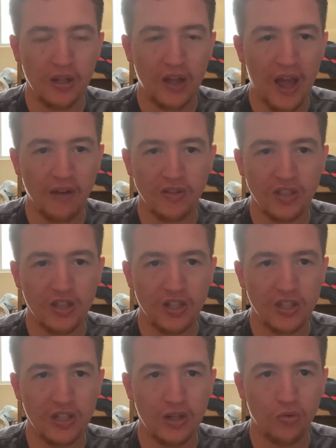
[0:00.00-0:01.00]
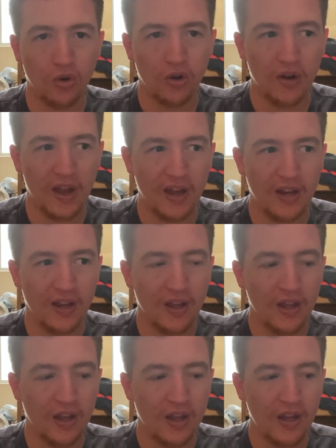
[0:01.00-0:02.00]
Haven't seen the sequel, and
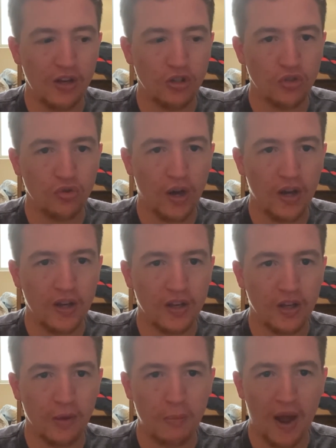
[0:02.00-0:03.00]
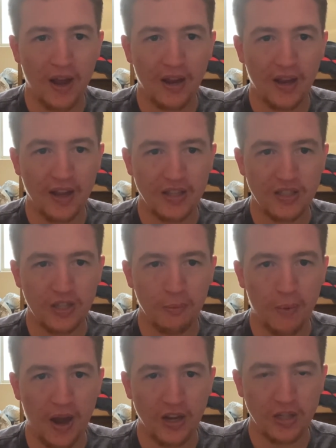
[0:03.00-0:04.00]
he was graded in Tobias, as
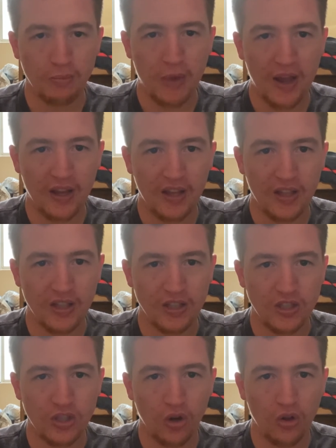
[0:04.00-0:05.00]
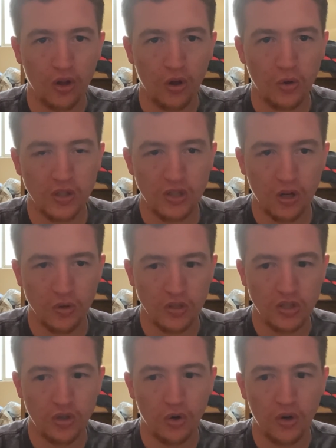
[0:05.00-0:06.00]
Tobias Beckett in Solo, A Star Wars
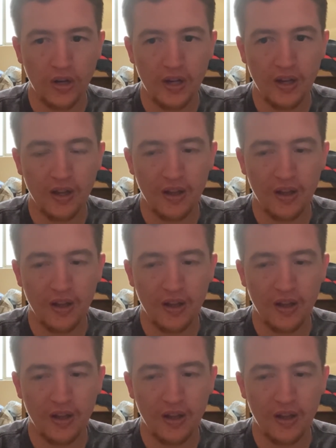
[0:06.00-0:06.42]
Story.